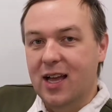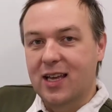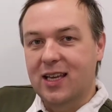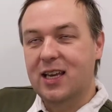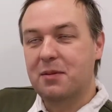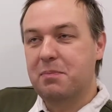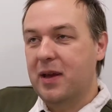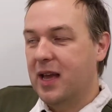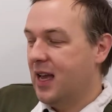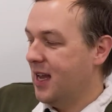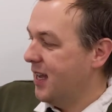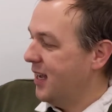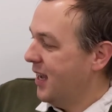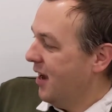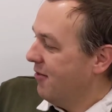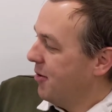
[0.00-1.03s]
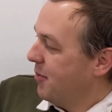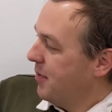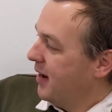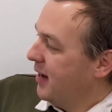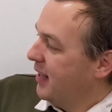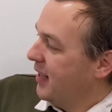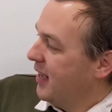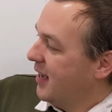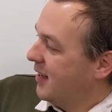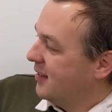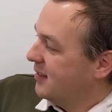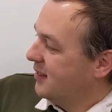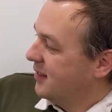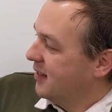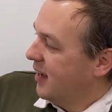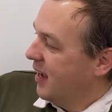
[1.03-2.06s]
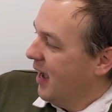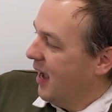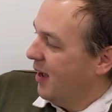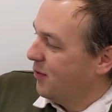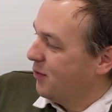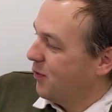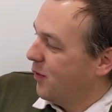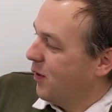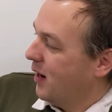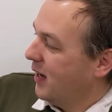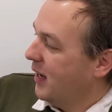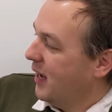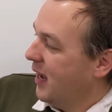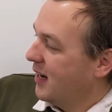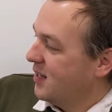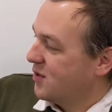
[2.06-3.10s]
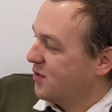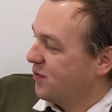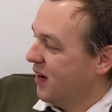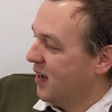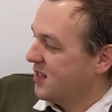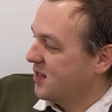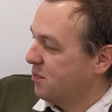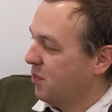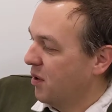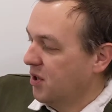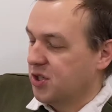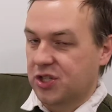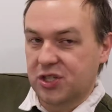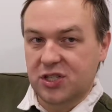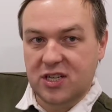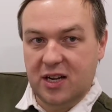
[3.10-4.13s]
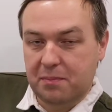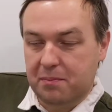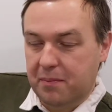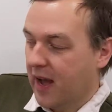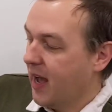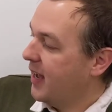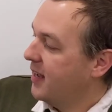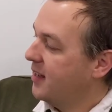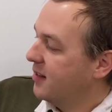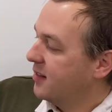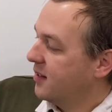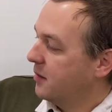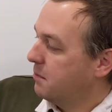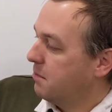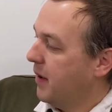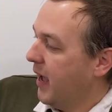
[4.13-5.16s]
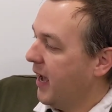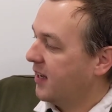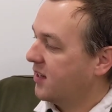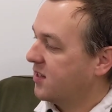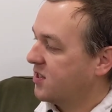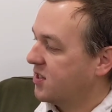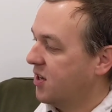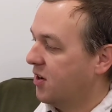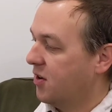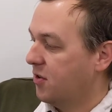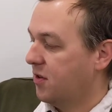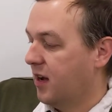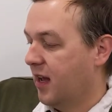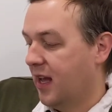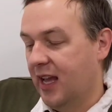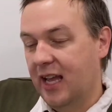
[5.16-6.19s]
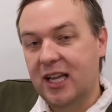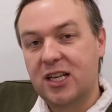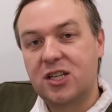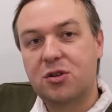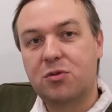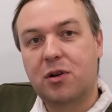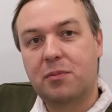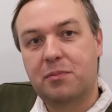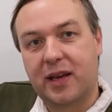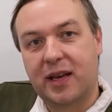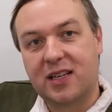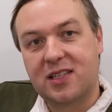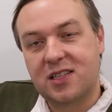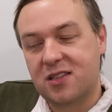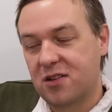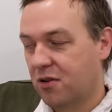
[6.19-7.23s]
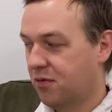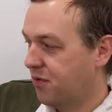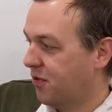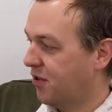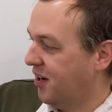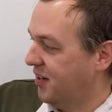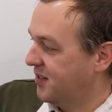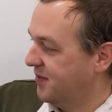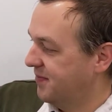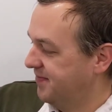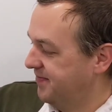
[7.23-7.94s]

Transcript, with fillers: Yippee, everybody yelled. And Froggy and his friends pushed and piled and packed snow into a big snow fort.